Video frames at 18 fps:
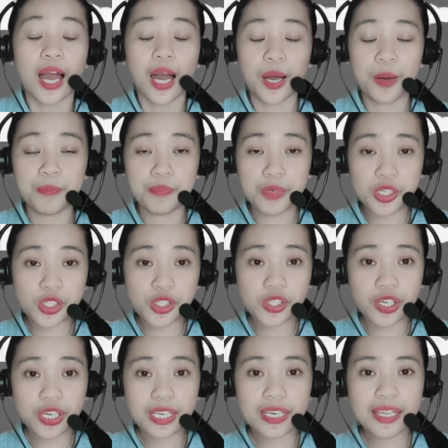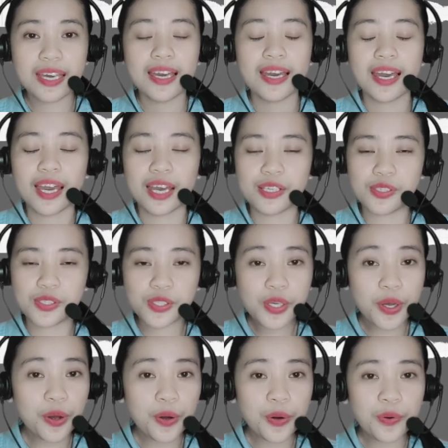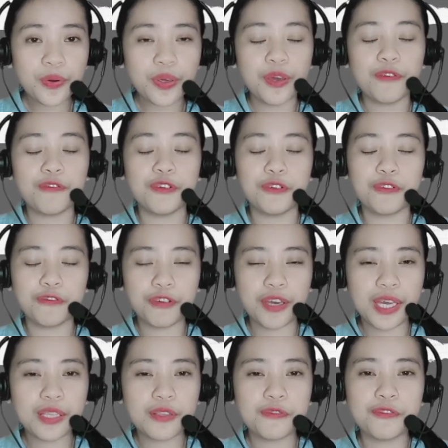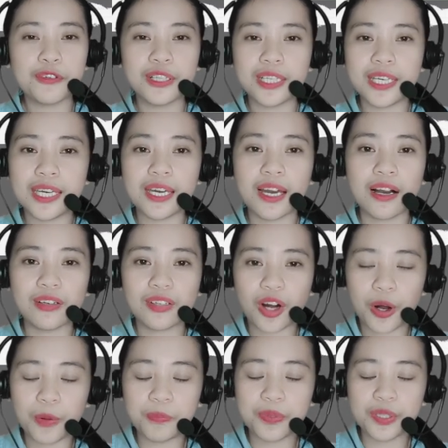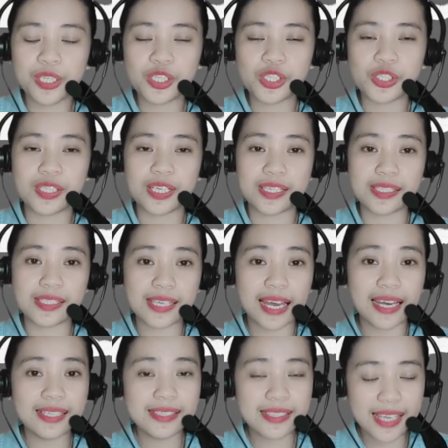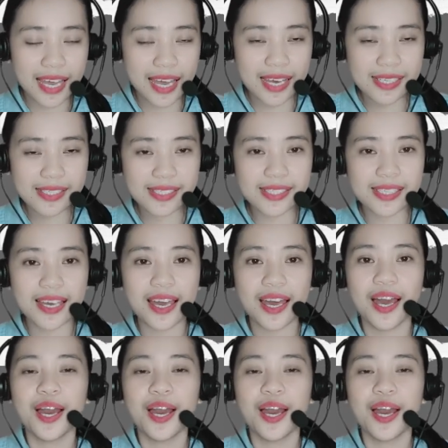a mission, and so if you faithfully accomplish the assigned task,